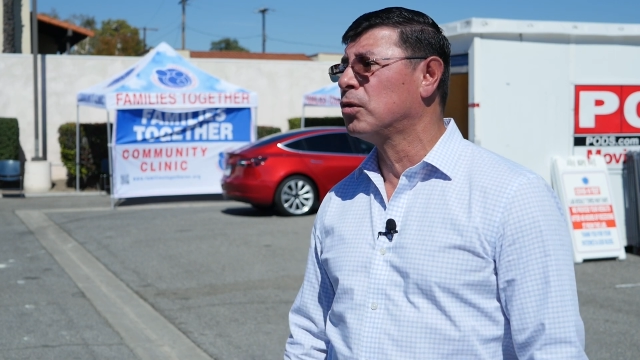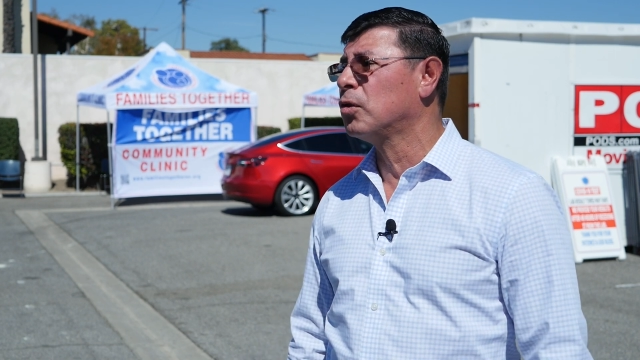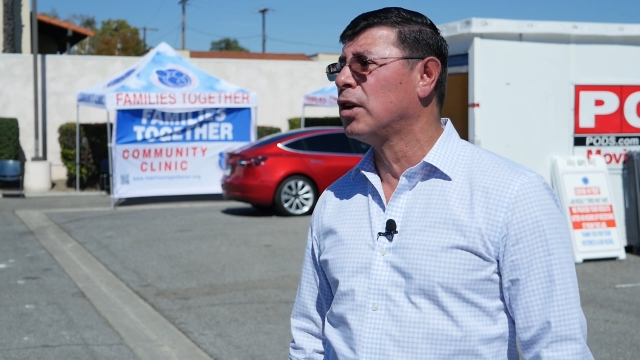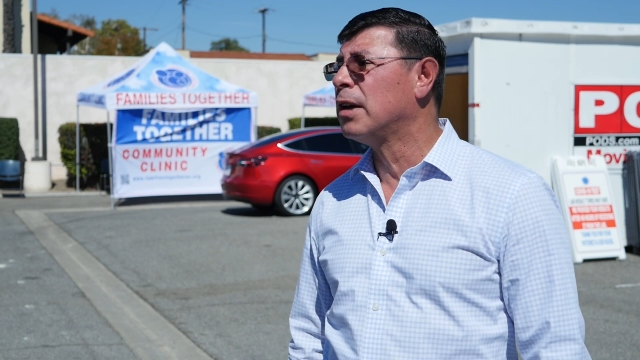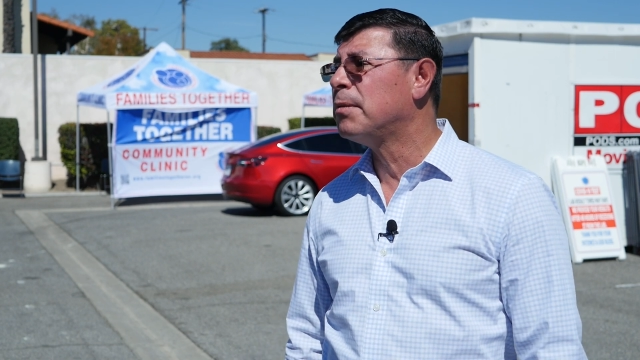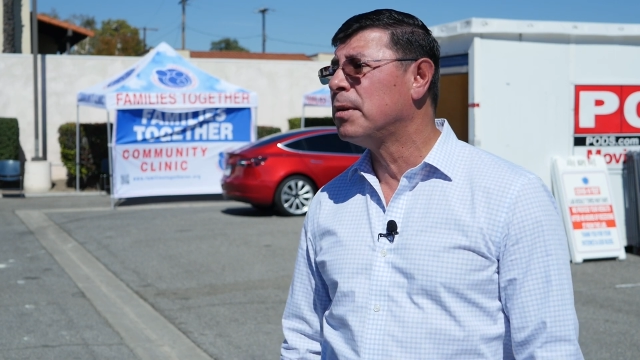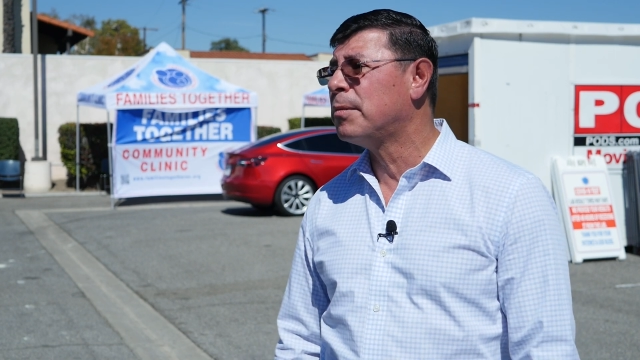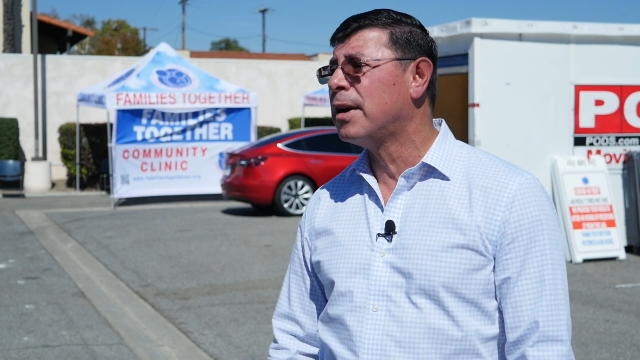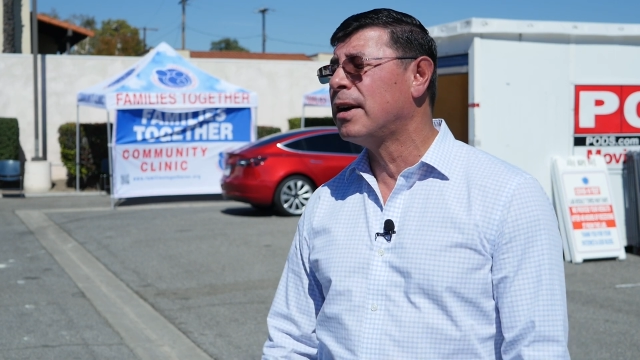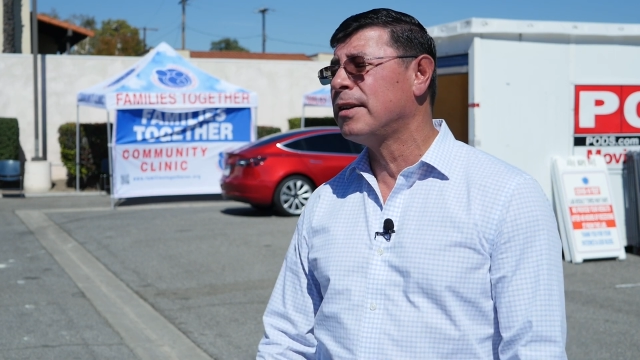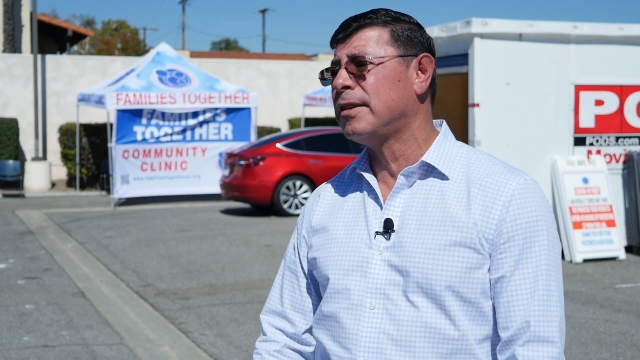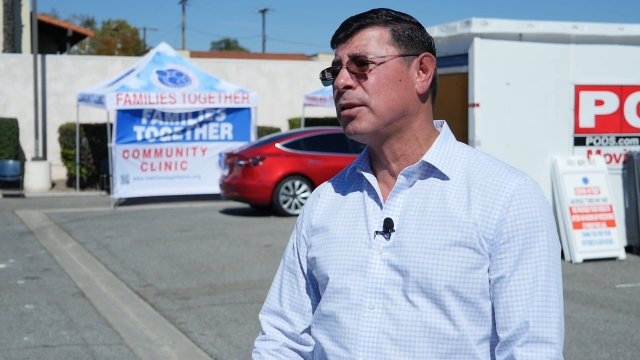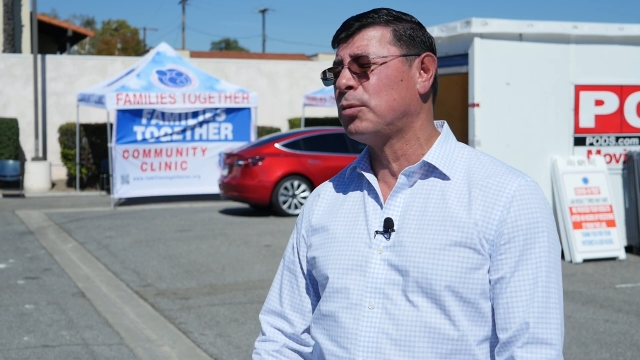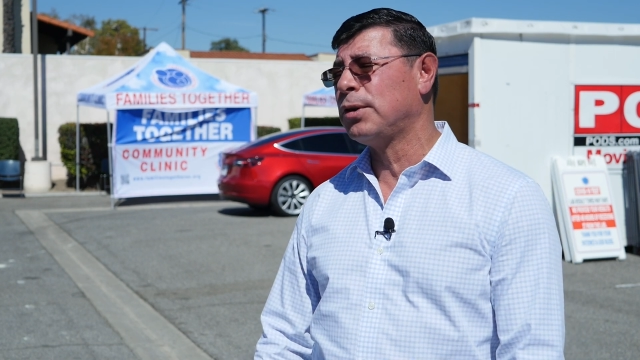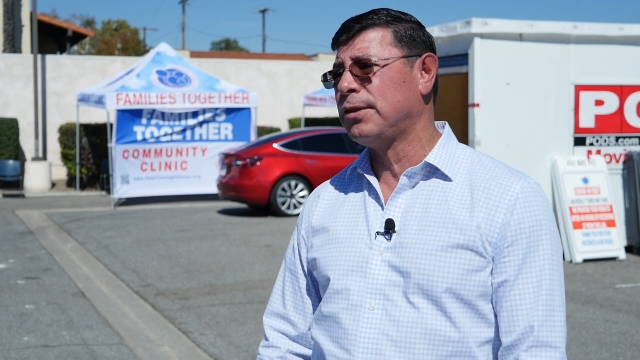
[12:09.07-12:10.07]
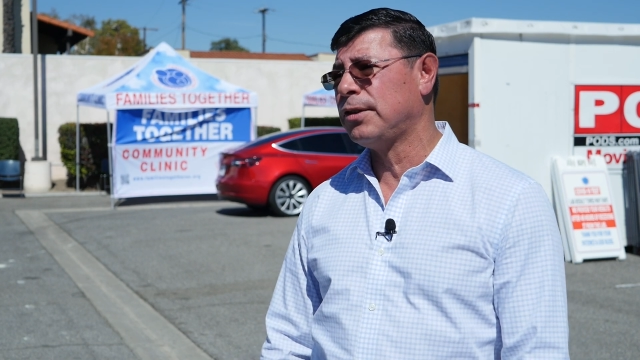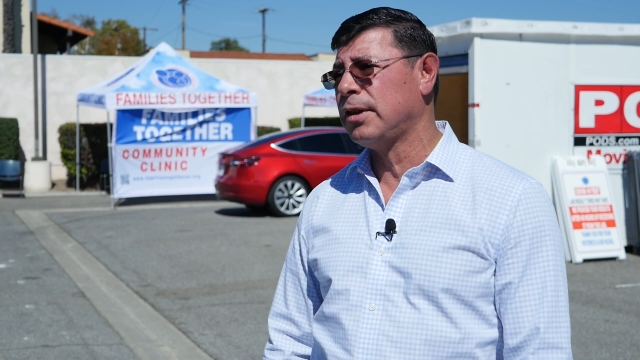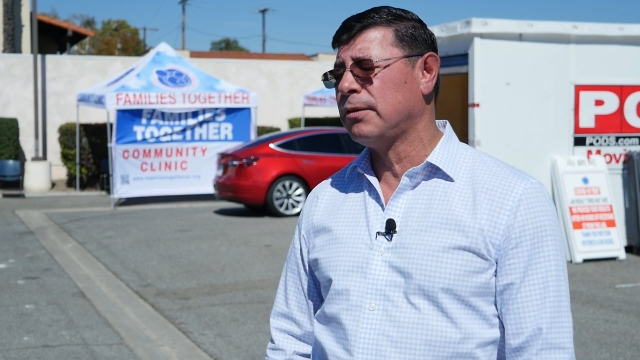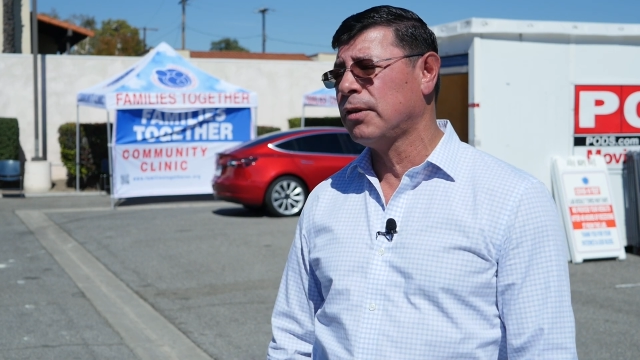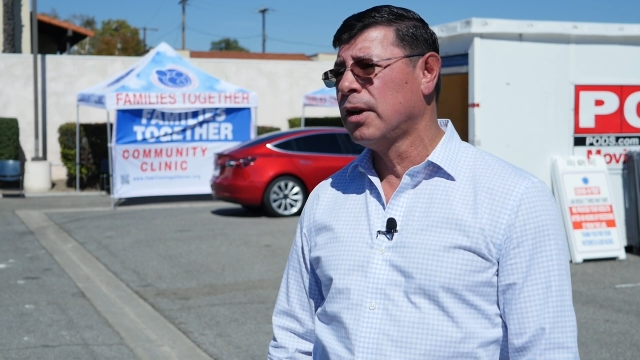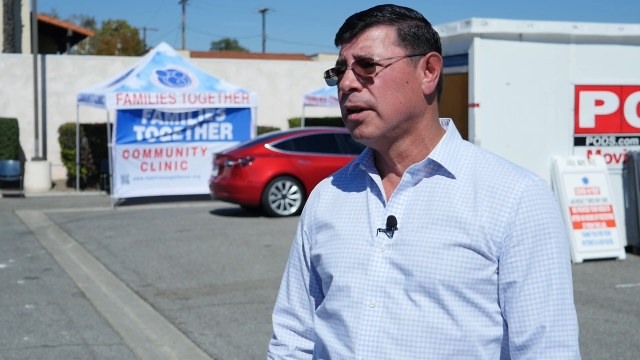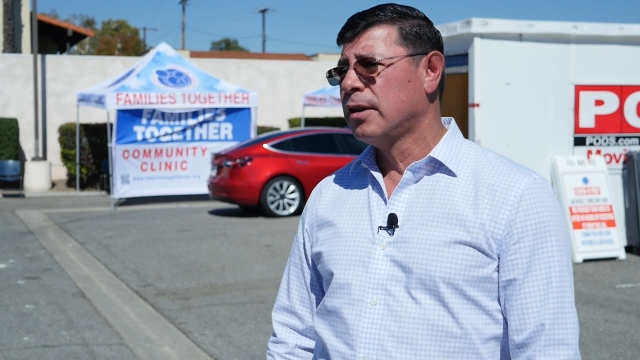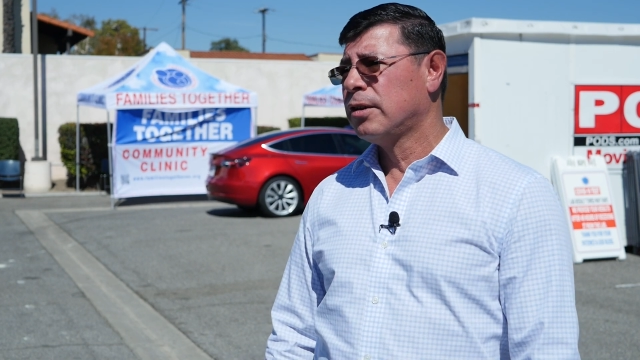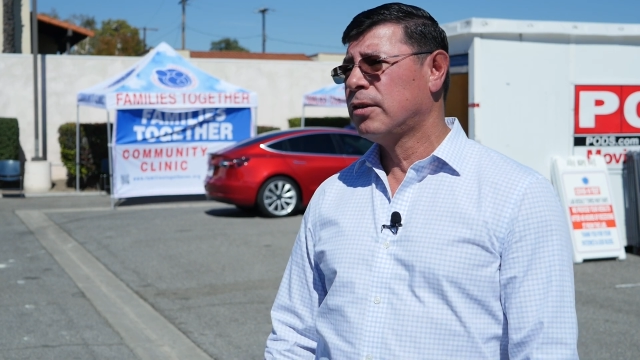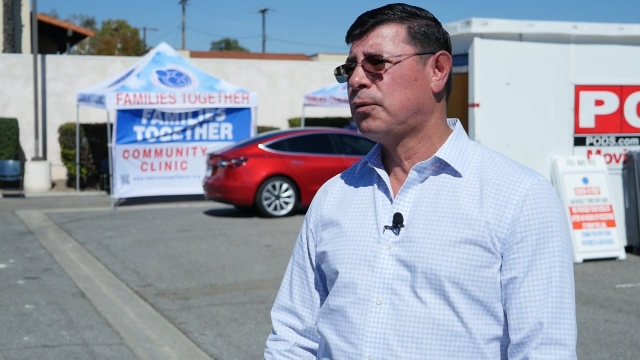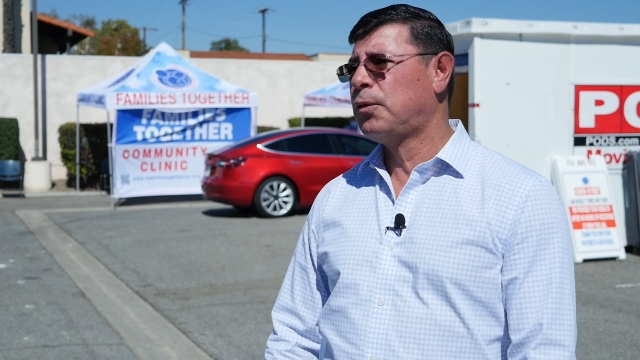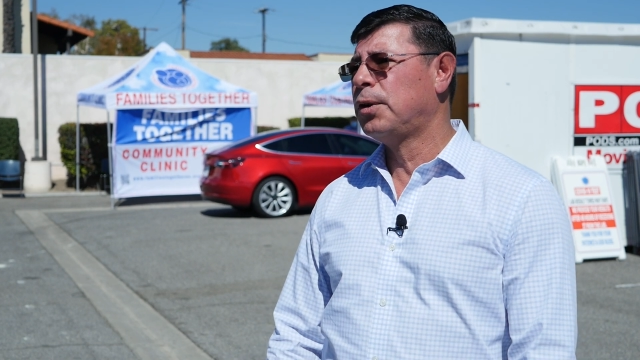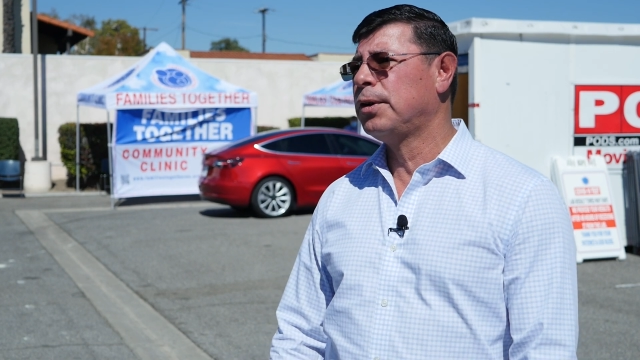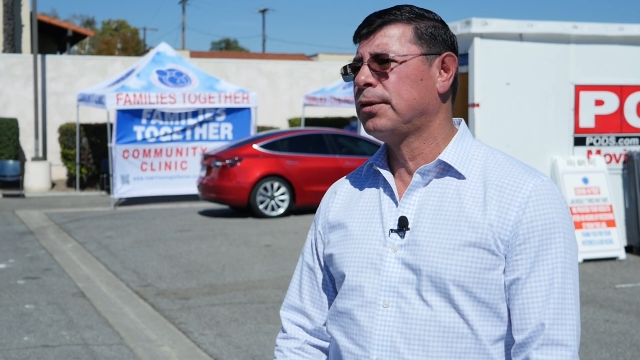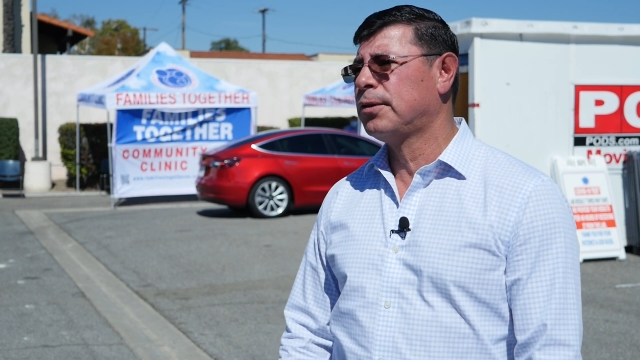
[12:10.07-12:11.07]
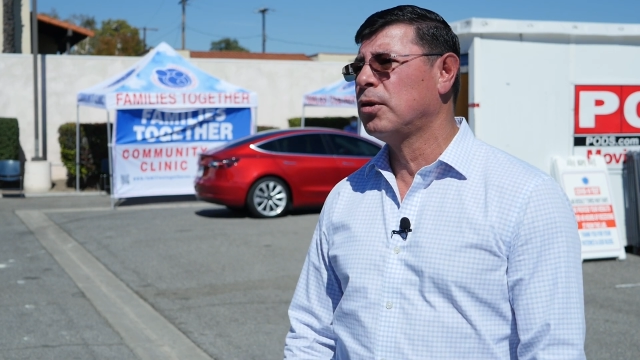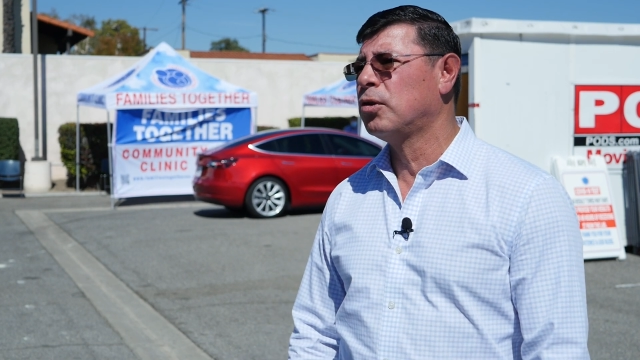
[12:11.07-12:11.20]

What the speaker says: So everybody that received the first